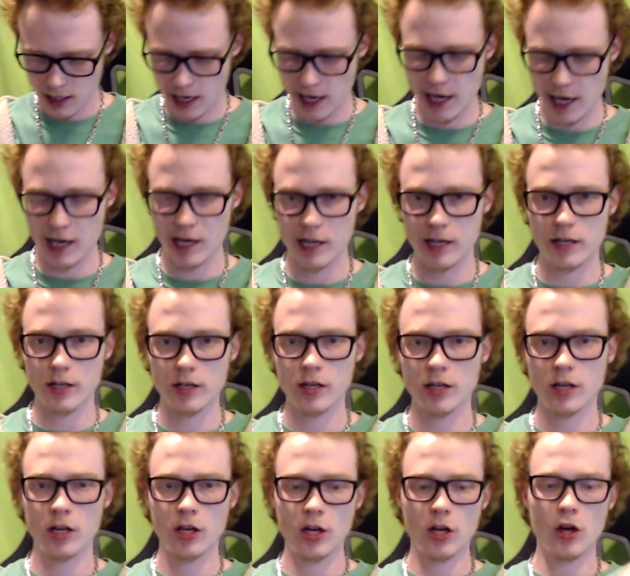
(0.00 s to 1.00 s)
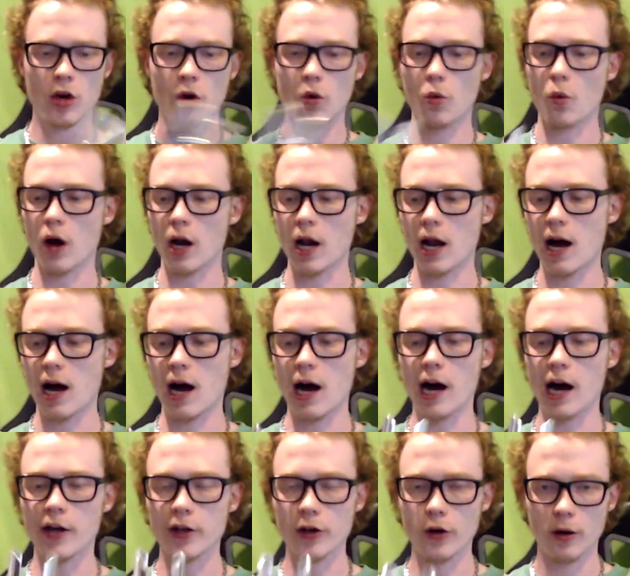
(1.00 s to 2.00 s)
and
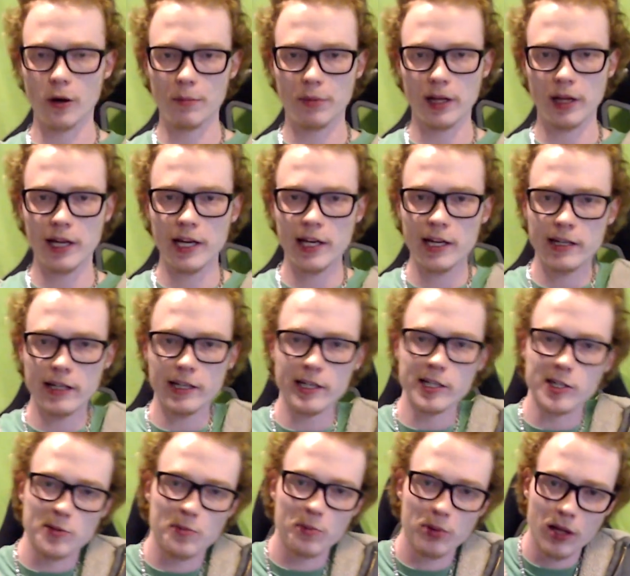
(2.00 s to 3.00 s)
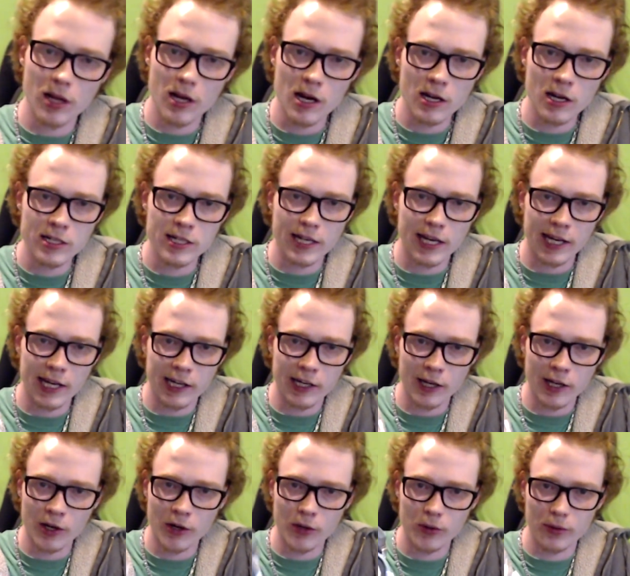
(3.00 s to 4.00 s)
voila, your blade is plugged,
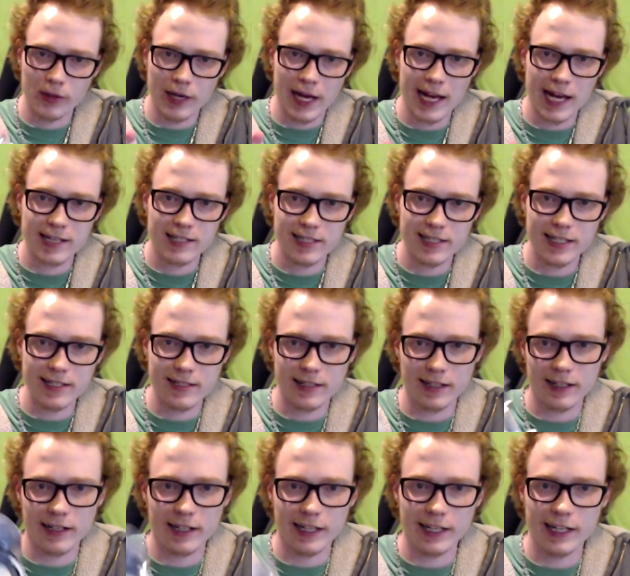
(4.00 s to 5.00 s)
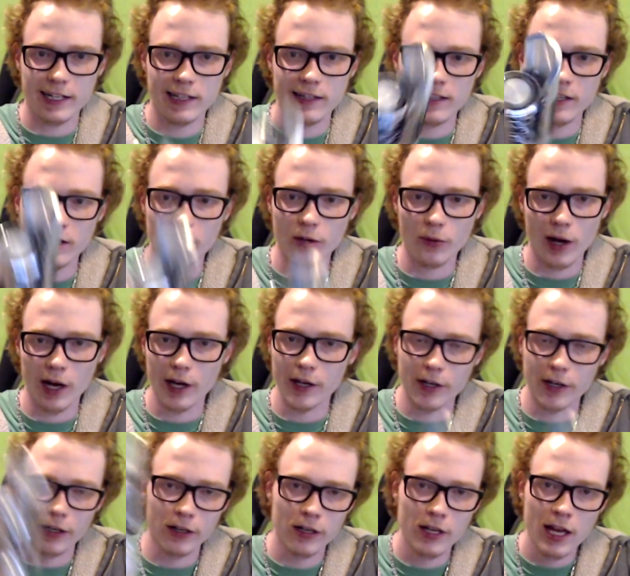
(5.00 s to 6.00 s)
and no nasties are going to get in there while
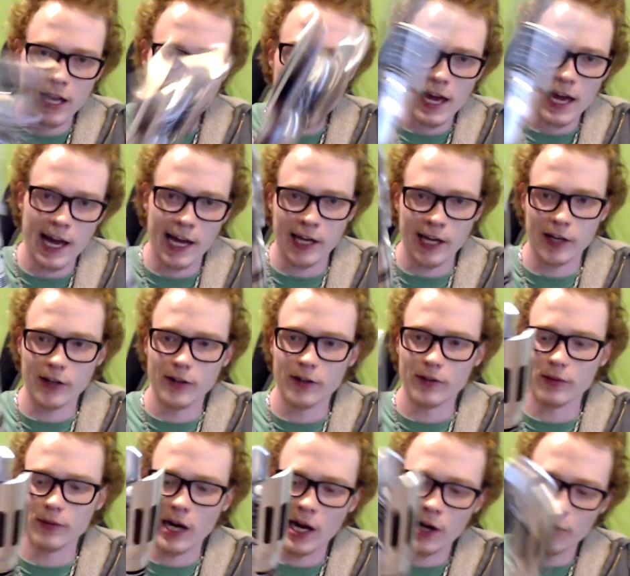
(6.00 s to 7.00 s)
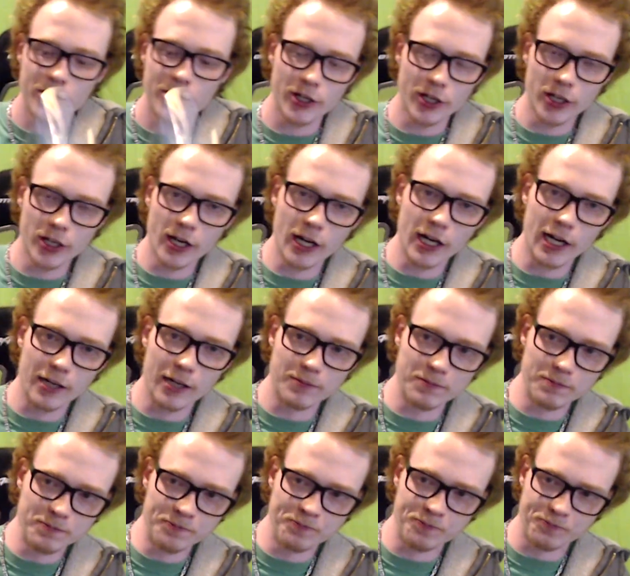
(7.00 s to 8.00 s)
you're hanging it around your
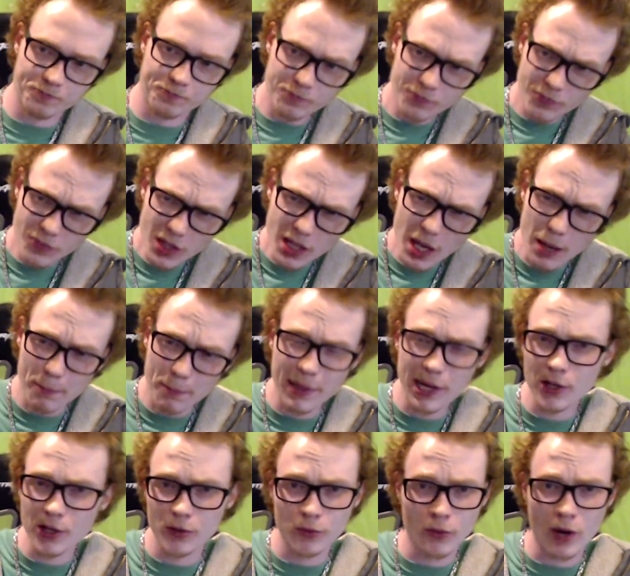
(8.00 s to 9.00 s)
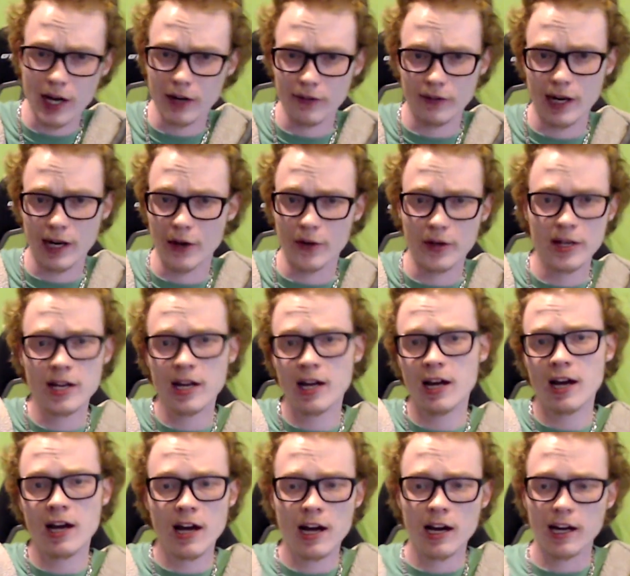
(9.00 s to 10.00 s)
belt and walking around
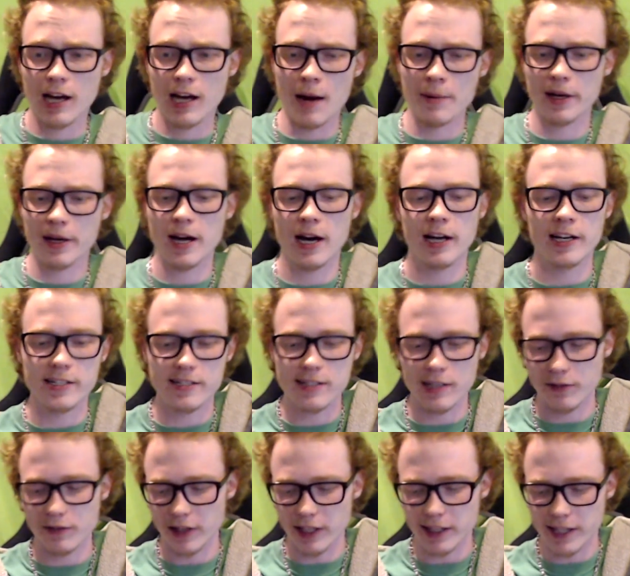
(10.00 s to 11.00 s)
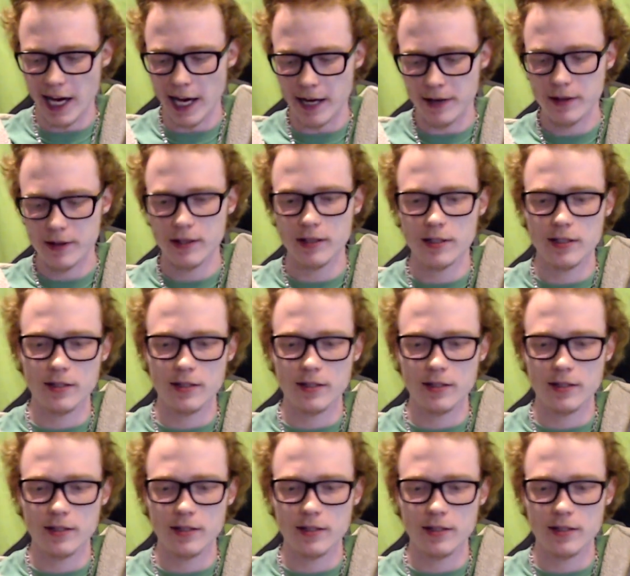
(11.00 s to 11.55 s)
Comic-Con and stuff like that.